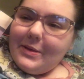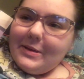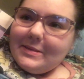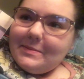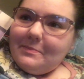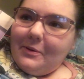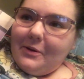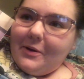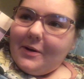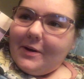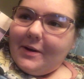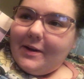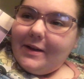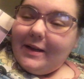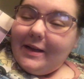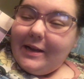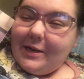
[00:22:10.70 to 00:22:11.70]
this book,
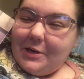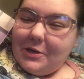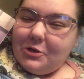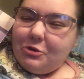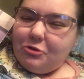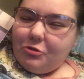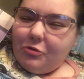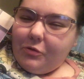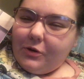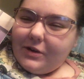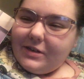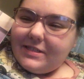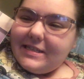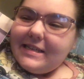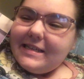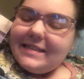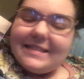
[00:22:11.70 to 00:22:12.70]
in
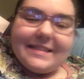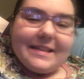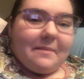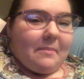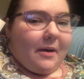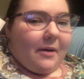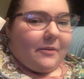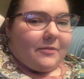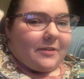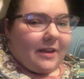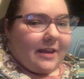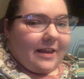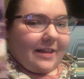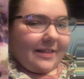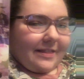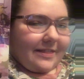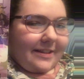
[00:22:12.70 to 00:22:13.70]
short, is about
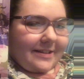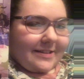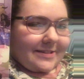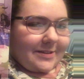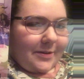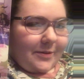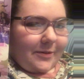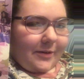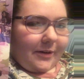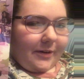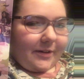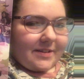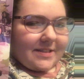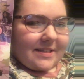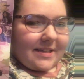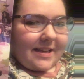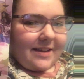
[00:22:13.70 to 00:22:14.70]
these two
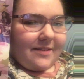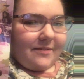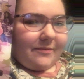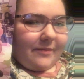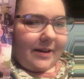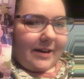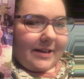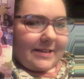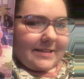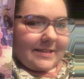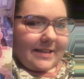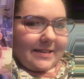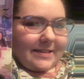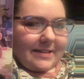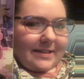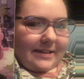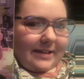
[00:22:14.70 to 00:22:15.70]
girls. One is
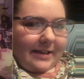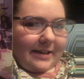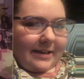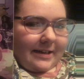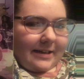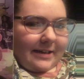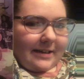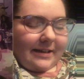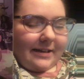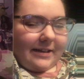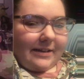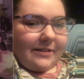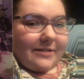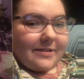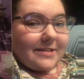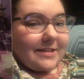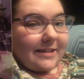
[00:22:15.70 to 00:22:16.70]
Selena,
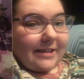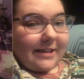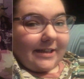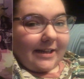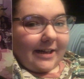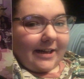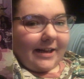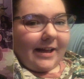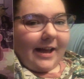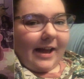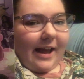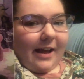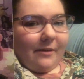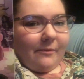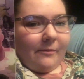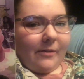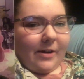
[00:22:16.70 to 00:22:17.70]

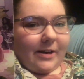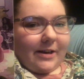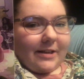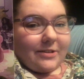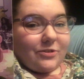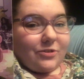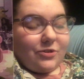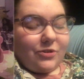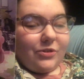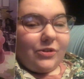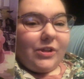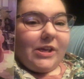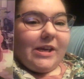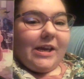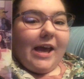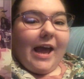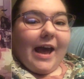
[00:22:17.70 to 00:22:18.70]
and one is
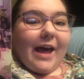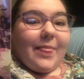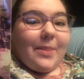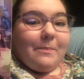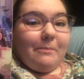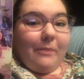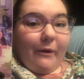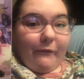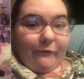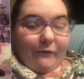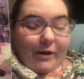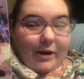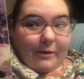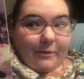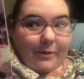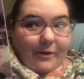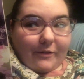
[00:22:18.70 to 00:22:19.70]
Julie, and they're both
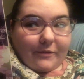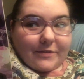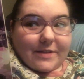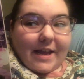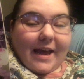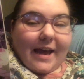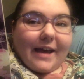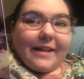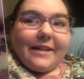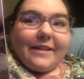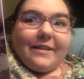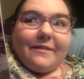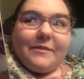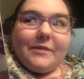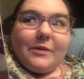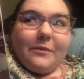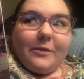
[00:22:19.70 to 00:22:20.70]
werewolves, and they
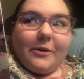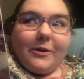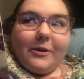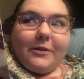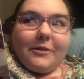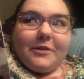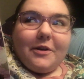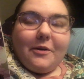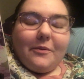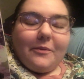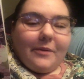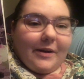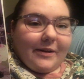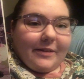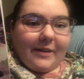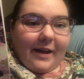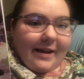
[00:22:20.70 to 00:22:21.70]
live in a world
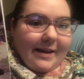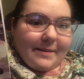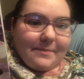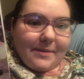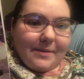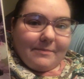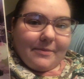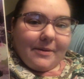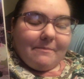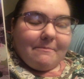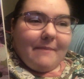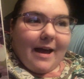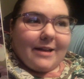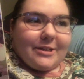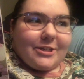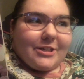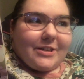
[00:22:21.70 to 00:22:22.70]
where, like, people are
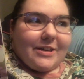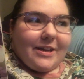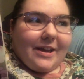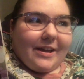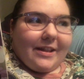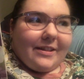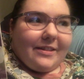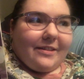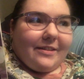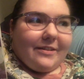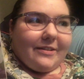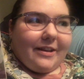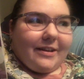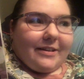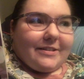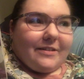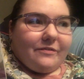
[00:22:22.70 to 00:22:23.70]
magic, and they're,
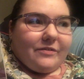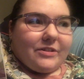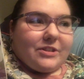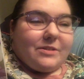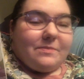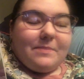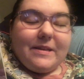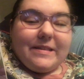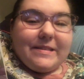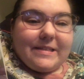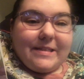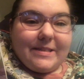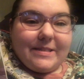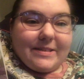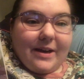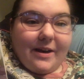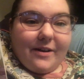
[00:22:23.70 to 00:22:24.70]
like, different
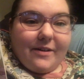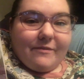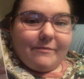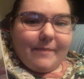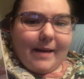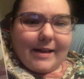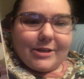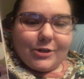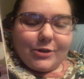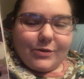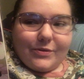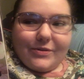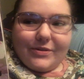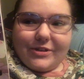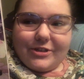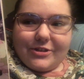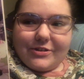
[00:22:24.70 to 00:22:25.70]
species of magical
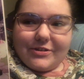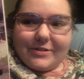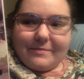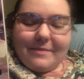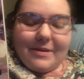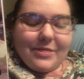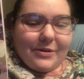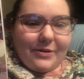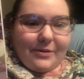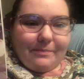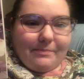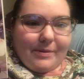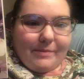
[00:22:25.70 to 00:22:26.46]
creatures and mythical